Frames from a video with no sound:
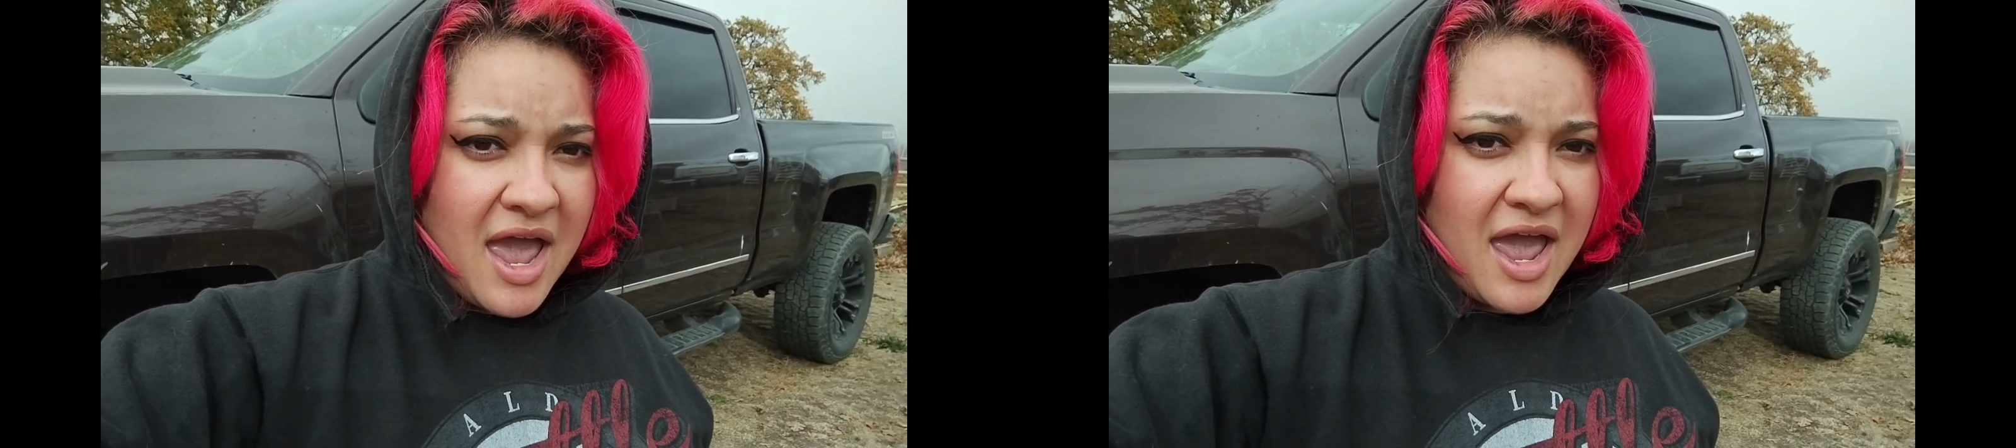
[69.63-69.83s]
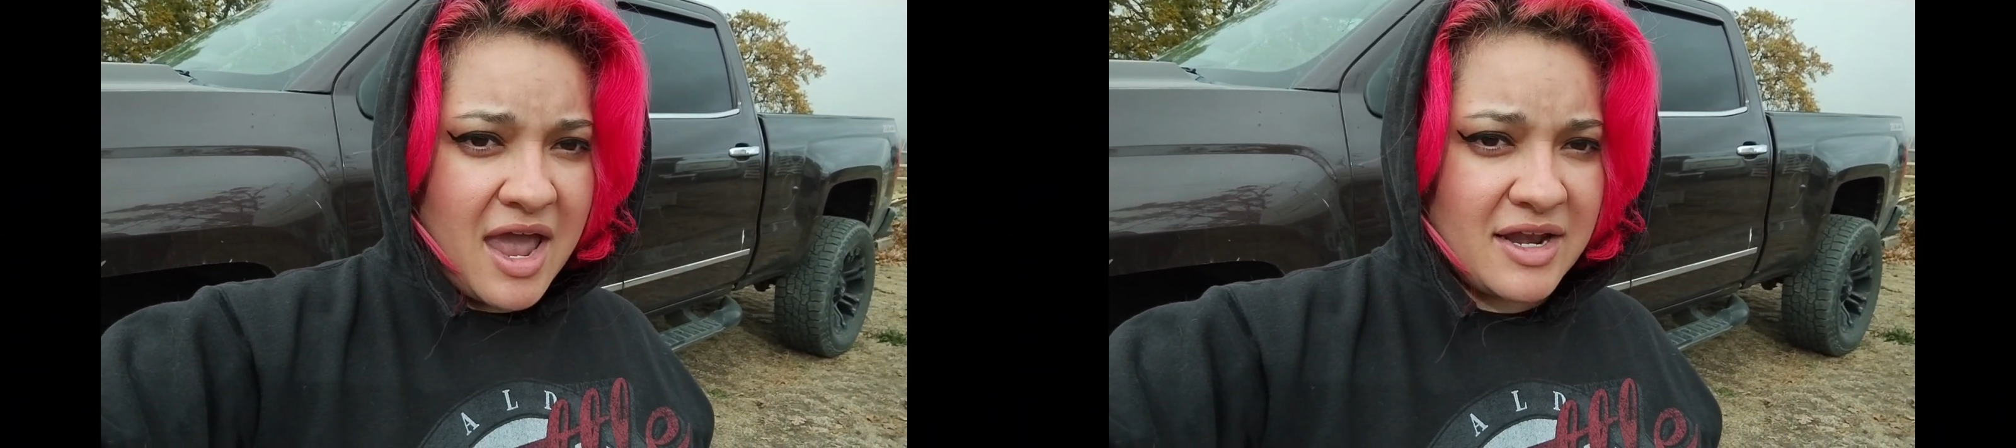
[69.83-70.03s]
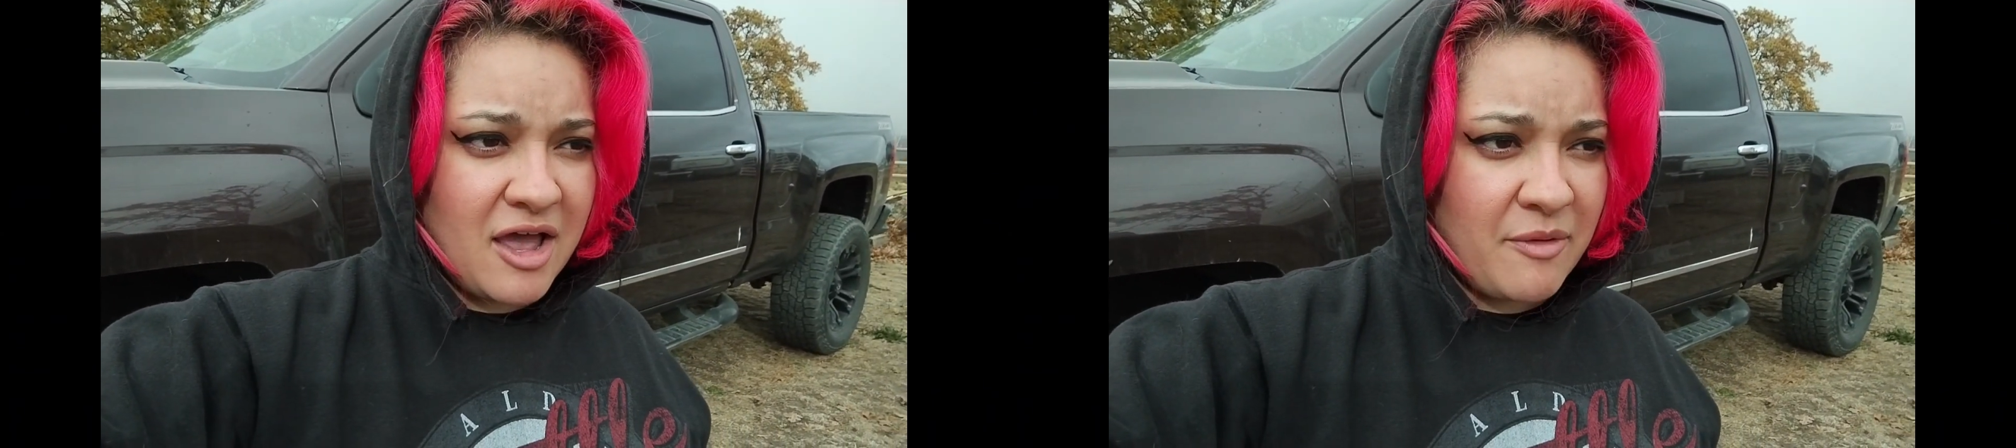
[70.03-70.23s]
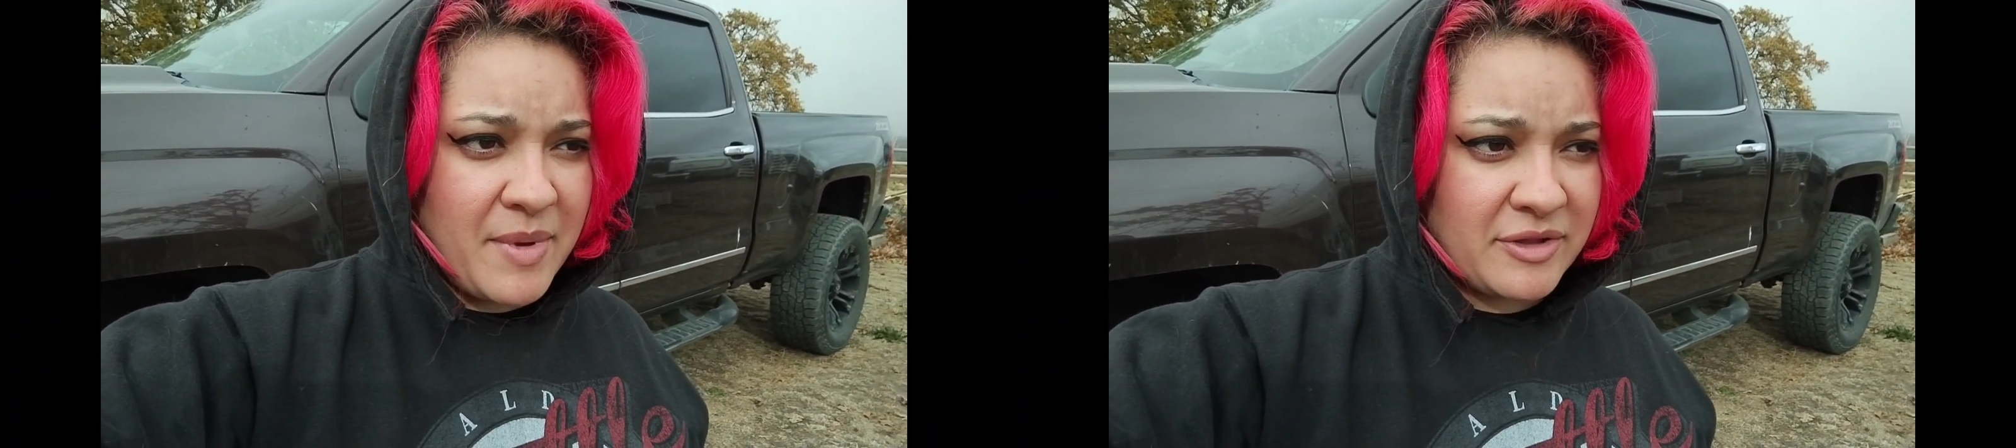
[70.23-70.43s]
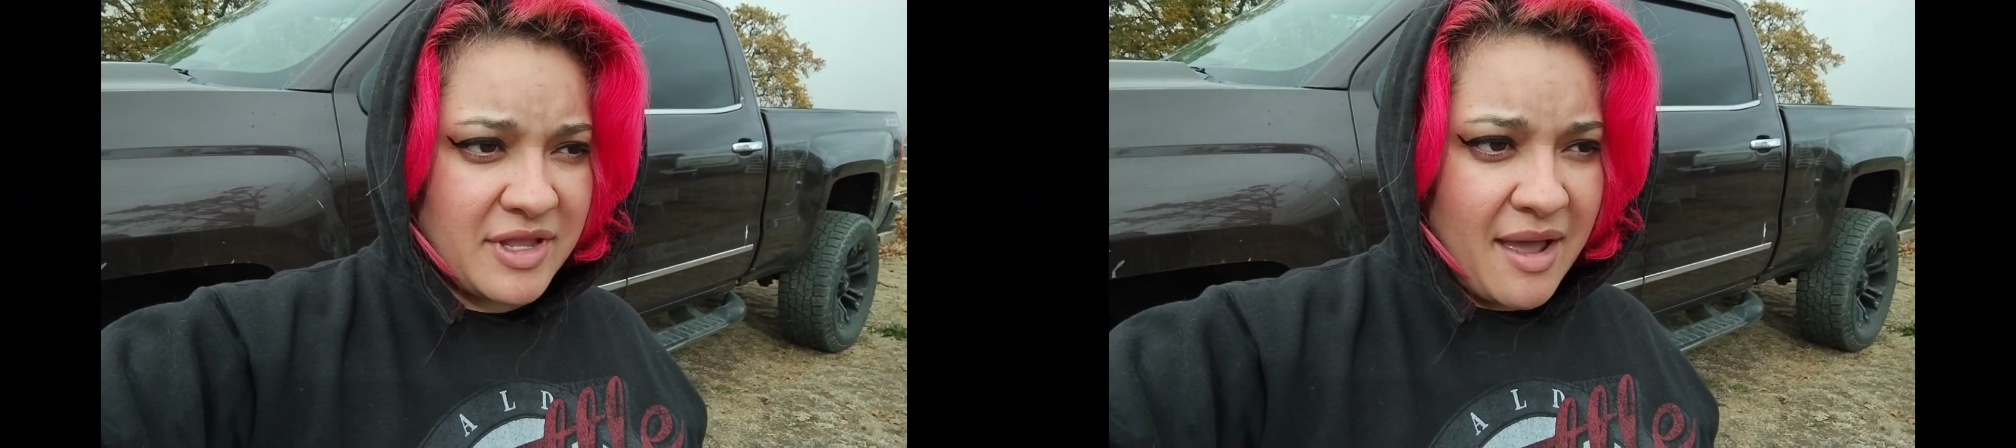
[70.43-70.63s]
and help
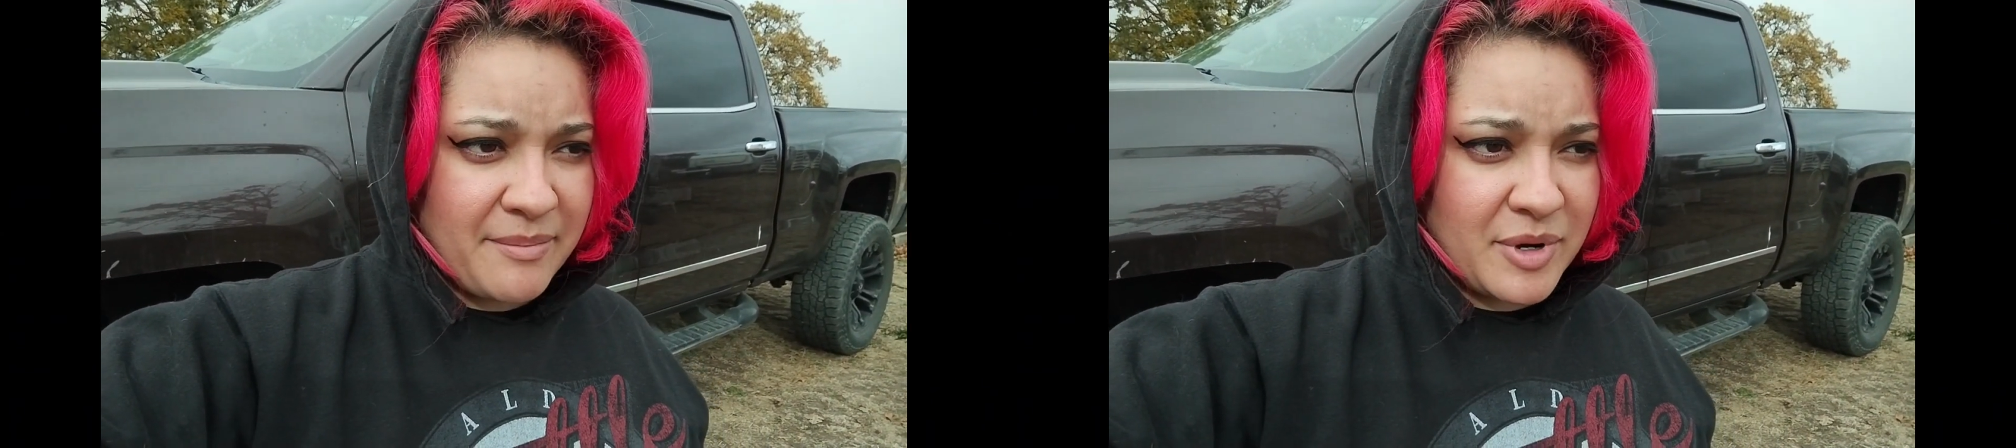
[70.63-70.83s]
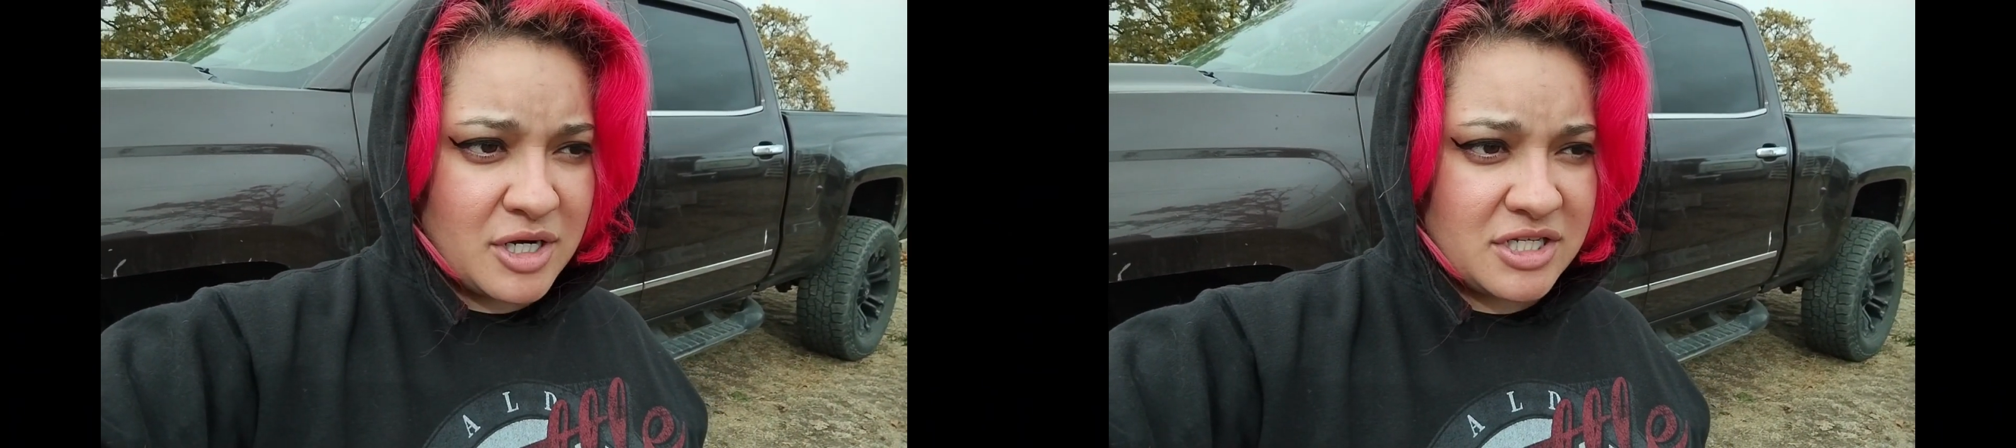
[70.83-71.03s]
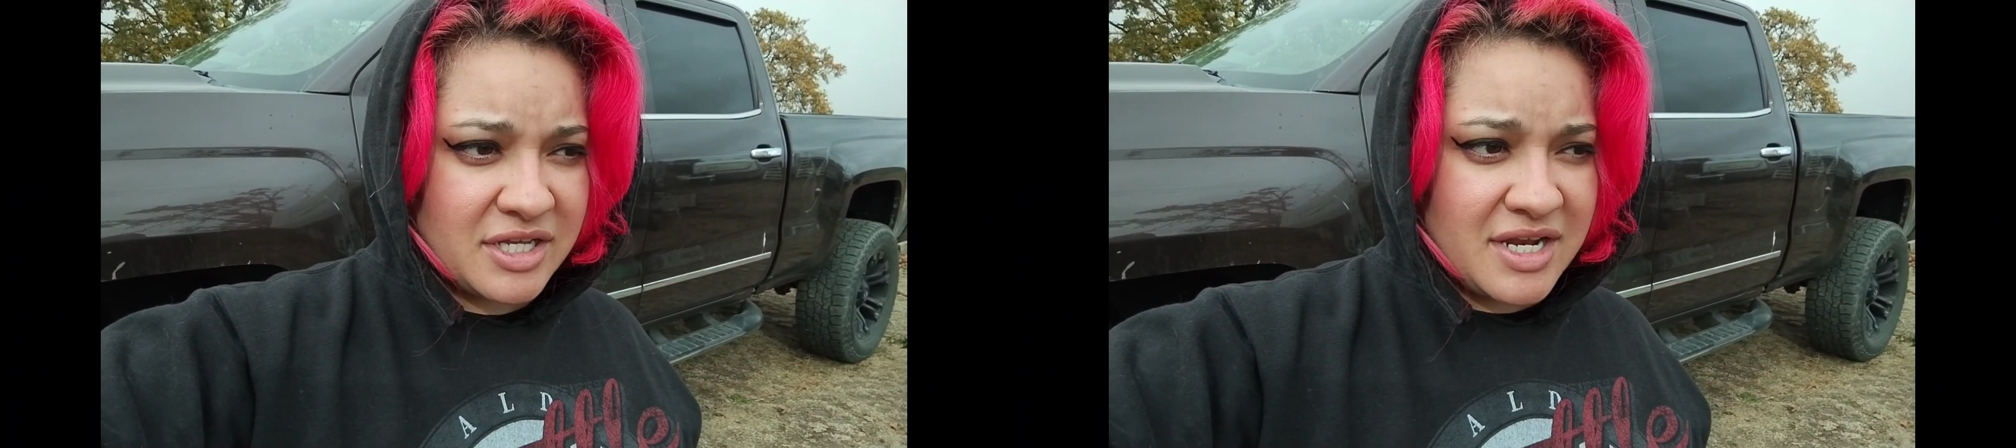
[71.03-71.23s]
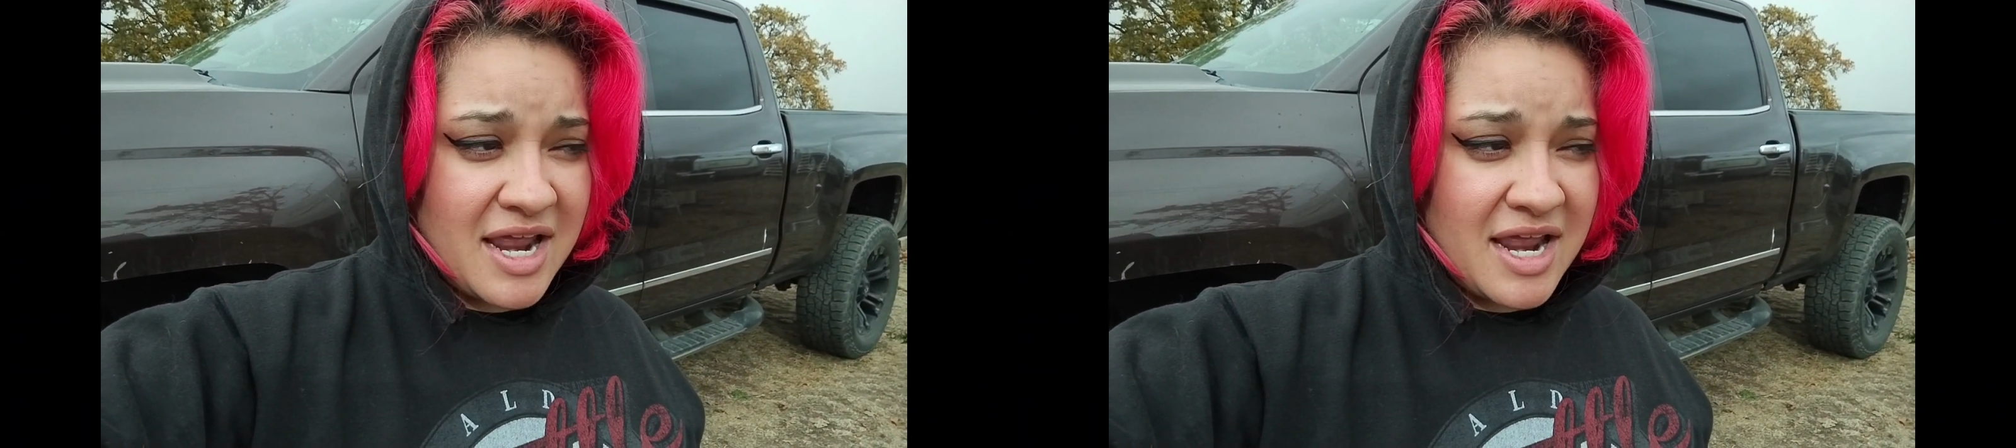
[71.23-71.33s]
out that person,